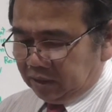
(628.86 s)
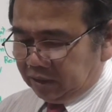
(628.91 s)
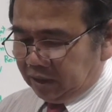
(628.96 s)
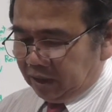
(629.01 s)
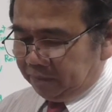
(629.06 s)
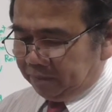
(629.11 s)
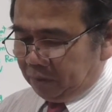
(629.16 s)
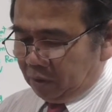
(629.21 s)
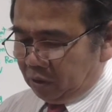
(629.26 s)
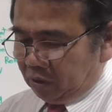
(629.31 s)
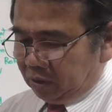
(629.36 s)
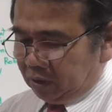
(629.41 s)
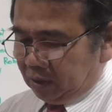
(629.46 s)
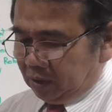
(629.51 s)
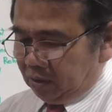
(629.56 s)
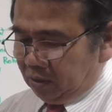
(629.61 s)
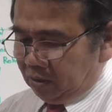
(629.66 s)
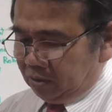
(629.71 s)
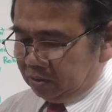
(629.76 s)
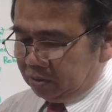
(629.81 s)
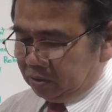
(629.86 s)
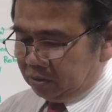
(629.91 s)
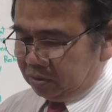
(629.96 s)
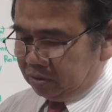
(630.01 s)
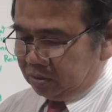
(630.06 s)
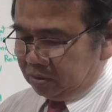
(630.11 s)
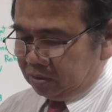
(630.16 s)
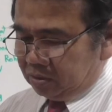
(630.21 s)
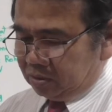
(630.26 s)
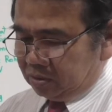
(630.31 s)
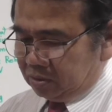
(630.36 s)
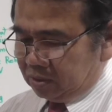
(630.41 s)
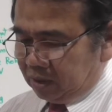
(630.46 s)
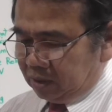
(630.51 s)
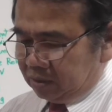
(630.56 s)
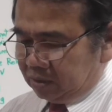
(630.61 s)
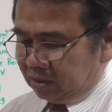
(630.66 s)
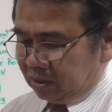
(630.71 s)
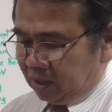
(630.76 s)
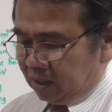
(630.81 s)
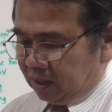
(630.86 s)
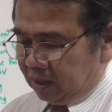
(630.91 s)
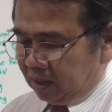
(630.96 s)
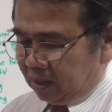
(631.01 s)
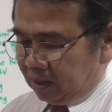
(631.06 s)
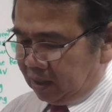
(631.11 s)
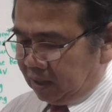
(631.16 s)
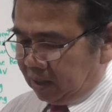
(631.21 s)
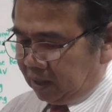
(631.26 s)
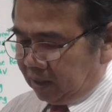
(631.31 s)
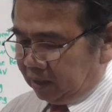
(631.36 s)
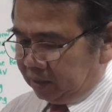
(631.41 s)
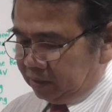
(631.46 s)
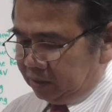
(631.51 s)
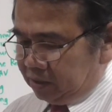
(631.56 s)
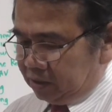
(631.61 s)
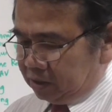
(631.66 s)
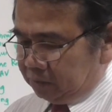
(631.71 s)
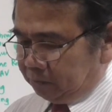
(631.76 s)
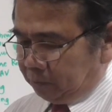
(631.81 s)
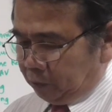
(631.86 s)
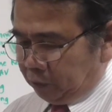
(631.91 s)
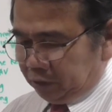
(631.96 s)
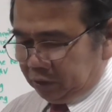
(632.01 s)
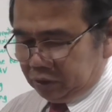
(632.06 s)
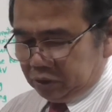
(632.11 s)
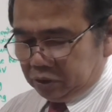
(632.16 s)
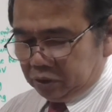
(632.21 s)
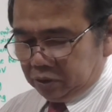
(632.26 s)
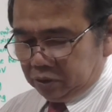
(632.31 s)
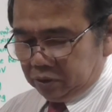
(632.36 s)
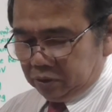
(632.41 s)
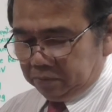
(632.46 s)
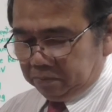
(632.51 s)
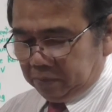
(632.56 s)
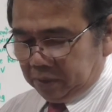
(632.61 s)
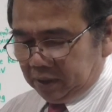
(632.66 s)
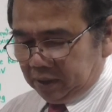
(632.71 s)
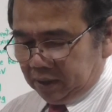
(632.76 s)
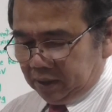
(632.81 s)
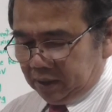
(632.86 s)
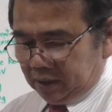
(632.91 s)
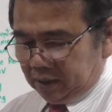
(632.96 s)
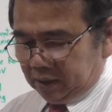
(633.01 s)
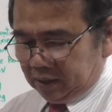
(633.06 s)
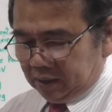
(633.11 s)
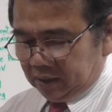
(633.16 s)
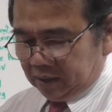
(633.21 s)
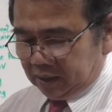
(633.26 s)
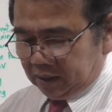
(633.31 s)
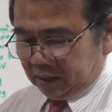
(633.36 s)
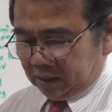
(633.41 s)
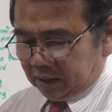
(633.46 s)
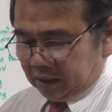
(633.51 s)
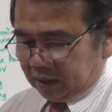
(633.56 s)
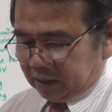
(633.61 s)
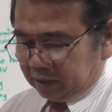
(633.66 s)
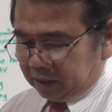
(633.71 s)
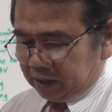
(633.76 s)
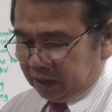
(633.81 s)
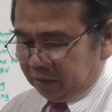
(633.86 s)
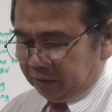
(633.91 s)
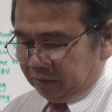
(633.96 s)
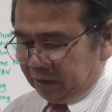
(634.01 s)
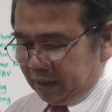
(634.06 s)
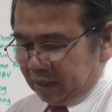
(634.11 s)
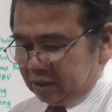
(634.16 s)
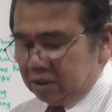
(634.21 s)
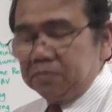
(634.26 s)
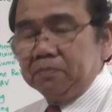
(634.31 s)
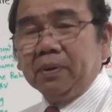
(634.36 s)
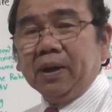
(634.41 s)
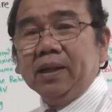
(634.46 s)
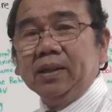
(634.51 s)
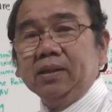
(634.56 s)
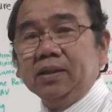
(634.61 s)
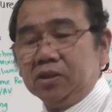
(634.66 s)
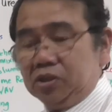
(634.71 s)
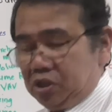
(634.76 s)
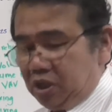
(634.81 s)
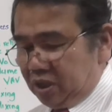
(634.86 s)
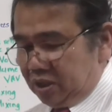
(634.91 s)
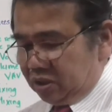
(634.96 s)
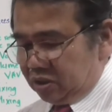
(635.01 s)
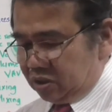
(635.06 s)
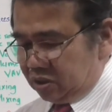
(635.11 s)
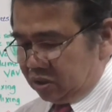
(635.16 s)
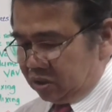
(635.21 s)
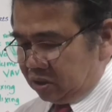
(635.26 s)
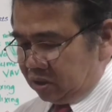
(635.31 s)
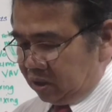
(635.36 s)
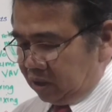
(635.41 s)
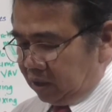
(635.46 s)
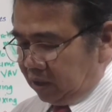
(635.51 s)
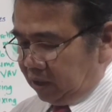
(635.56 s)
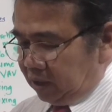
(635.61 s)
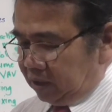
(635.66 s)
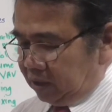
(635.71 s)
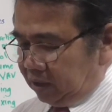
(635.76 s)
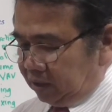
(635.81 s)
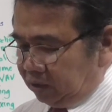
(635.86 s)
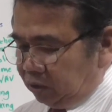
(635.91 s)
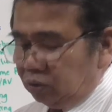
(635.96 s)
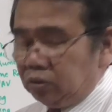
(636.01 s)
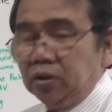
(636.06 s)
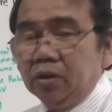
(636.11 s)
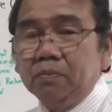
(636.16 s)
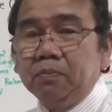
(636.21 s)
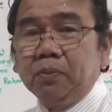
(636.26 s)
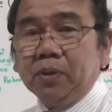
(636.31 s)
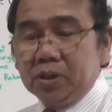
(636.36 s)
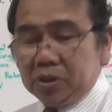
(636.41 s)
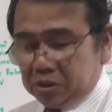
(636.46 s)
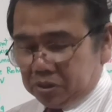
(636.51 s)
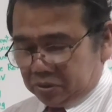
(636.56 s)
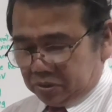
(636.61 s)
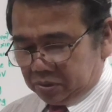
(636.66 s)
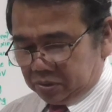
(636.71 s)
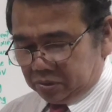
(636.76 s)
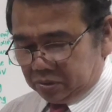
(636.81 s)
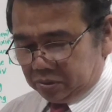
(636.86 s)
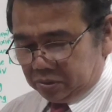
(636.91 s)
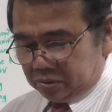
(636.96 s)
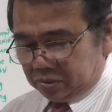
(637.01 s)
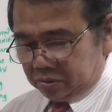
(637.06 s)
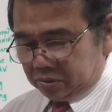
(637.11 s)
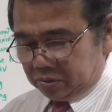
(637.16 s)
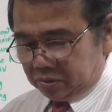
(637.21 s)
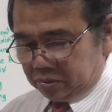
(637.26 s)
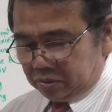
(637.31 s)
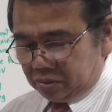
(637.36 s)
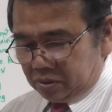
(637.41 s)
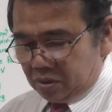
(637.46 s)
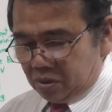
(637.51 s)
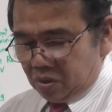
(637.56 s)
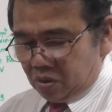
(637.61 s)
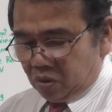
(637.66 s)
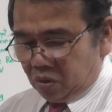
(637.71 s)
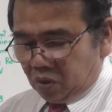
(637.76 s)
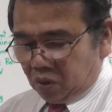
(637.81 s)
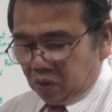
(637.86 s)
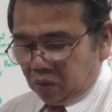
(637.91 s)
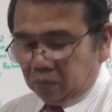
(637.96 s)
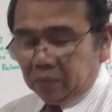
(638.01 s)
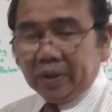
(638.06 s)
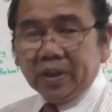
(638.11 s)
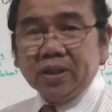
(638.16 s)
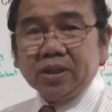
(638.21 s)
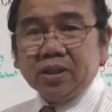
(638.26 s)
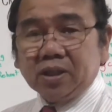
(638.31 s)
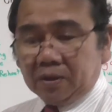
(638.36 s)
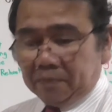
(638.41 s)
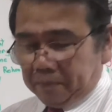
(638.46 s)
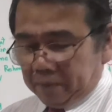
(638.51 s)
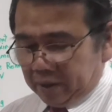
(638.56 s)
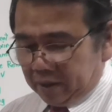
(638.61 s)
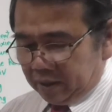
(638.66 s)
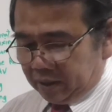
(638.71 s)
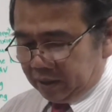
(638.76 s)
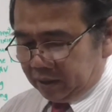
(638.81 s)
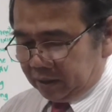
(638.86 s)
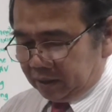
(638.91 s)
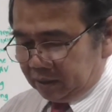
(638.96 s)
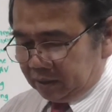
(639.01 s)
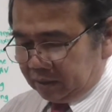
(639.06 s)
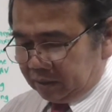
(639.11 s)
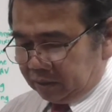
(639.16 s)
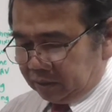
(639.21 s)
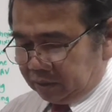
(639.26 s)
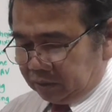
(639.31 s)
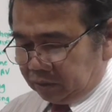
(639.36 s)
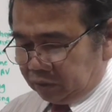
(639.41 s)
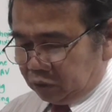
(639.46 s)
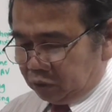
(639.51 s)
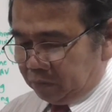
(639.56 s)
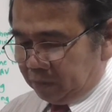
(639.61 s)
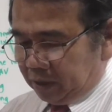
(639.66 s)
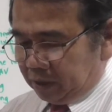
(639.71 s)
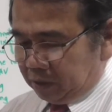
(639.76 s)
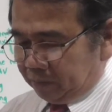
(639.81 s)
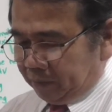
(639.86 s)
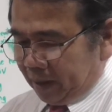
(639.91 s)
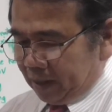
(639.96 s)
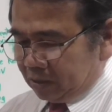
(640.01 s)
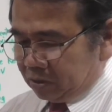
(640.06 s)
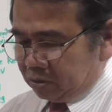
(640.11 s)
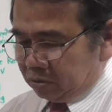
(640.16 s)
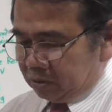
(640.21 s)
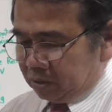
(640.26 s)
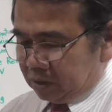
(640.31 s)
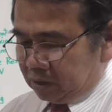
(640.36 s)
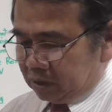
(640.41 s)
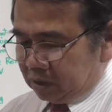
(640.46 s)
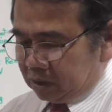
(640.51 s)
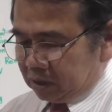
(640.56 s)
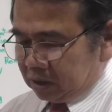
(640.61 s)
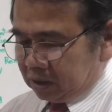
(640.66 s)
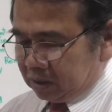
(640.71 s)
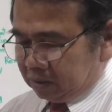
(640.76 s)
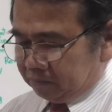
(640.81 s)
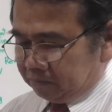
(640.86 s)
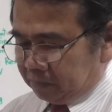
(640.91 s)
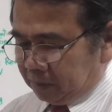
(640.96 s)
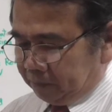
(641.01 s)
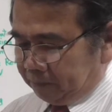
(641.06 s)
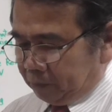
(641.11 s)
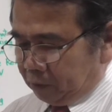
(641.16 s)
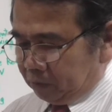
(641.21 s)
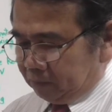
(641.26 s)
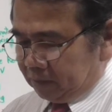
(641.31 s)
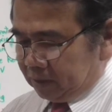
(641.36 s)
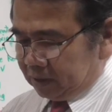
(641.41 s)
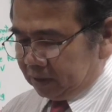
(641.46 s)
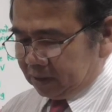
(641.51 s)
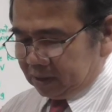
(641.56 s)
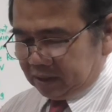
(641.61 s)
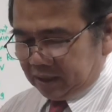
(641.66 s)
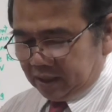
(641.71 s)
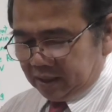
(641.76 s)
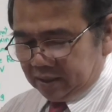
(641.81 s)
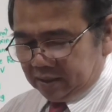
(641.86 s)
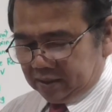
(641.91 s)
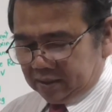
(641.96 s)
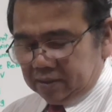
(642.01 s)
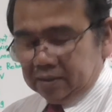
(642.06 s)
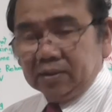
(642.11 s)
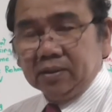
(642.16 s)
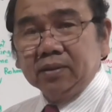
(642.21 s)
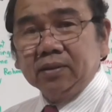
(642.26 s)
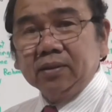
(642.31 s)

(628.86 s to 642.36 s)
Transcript: Therefore, the losses at this point should be categorized by the changes in the total pressure. Always refer to manufacturer's performance data